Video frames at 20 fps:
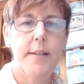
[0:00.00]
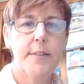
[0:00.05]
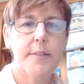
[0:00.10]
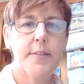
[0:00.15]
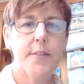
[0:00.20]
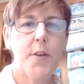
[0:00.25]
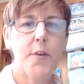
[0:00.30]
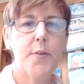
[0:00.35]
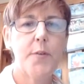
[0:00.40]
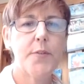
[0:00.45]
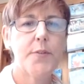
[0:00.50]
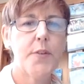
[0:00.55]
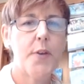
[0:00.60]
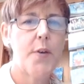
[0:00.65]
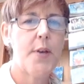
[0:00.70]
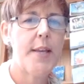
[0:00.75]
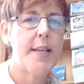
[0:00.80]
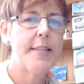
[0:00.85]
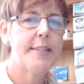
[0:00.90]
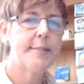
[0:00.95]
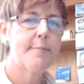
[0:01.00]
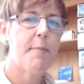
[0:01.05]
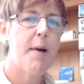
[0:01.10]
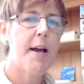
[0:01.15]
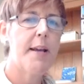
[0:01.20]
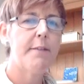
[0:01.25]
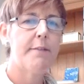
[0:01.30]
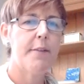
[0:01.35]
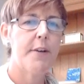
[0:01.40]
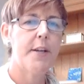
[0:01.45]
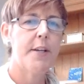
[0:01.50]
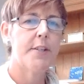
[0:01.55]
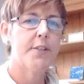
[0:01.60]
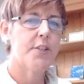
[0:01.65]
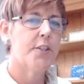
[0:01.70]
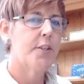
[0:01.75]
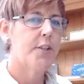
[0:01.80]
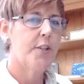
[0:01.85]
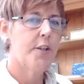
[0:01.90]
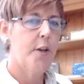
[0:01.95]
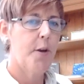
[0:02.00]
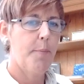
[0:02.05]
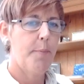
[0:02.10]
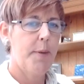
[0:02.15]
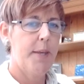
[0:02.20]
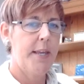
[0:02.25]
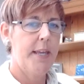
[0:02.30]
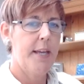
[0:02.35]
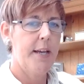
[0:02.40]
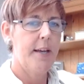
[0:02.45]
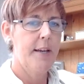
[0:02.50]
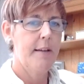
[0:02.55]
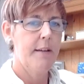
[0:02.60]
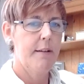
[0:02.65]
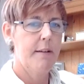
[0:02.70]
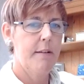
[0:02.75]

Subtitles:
So here's my version up here.